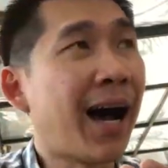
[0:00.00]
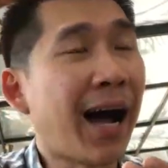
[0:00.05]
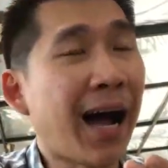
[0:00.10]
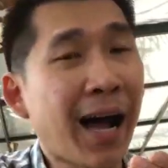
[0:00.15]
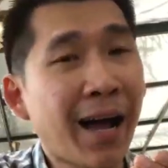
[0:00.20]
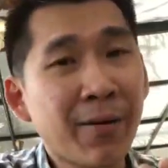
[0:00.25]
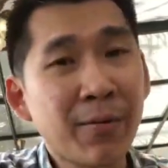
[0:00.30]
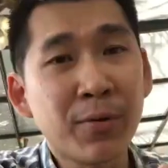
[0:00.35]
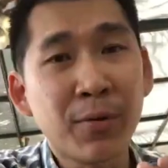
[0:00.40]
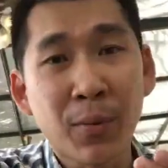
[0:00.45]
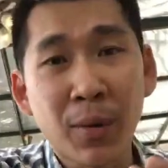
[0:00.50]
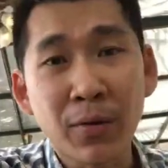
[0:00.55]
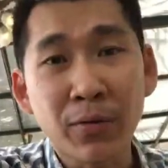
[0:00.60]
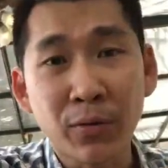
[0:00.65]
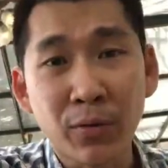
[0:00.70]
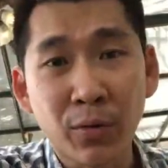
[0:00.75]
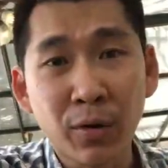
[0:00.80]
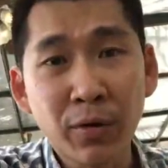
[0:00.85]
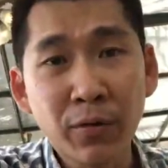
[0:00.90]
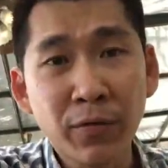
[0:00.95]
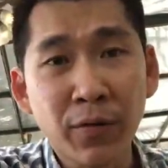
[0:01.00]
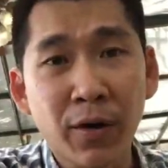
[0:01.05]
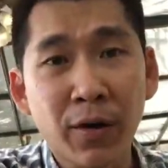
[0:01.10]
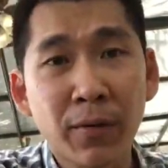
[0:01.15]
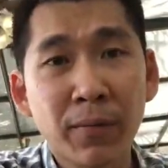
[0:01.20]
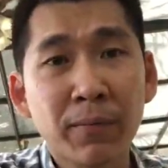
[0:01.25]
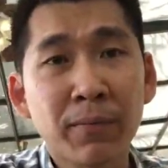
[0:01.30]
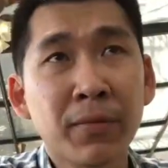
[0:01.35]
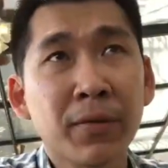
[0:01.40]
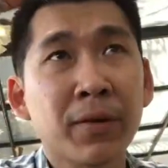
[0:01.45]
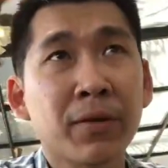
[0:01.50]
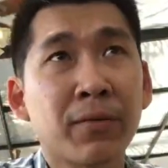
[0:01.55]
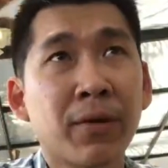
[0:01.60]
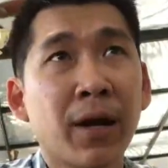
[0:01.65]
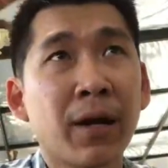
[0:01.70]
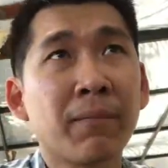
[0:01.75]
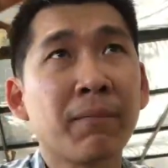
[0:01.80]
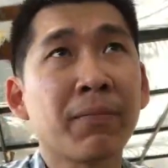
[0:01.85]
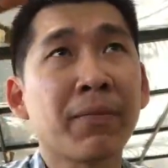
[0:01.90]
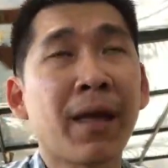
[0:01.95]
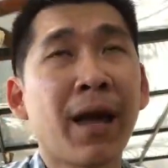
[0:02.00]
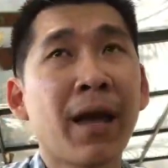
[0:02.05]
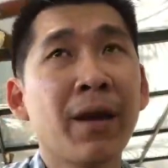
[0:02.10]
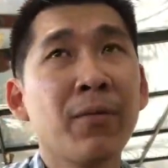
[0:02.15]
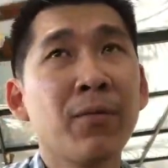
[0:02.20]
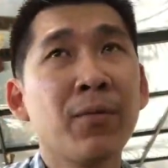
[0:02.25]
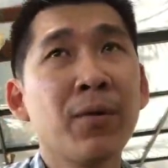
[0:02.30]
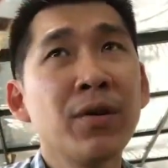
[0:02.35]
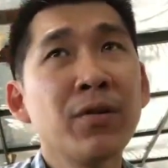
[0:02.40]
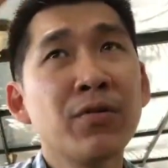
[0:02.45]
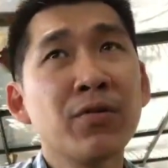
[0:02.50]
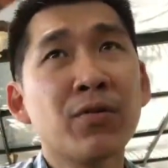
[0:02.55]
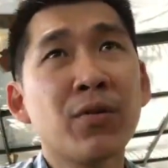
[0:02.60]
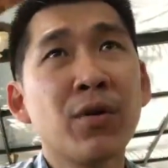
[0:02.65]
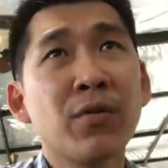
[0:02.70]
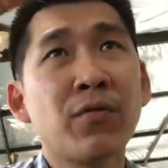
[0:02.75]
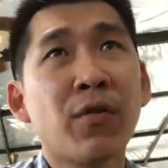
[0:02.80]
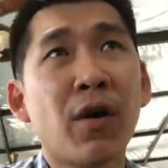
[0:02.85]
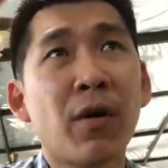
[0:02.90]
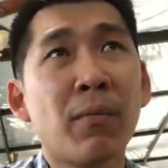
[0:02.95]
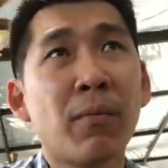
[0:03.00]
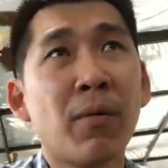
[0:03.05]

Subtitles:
I would want to go for, right? I want to go for a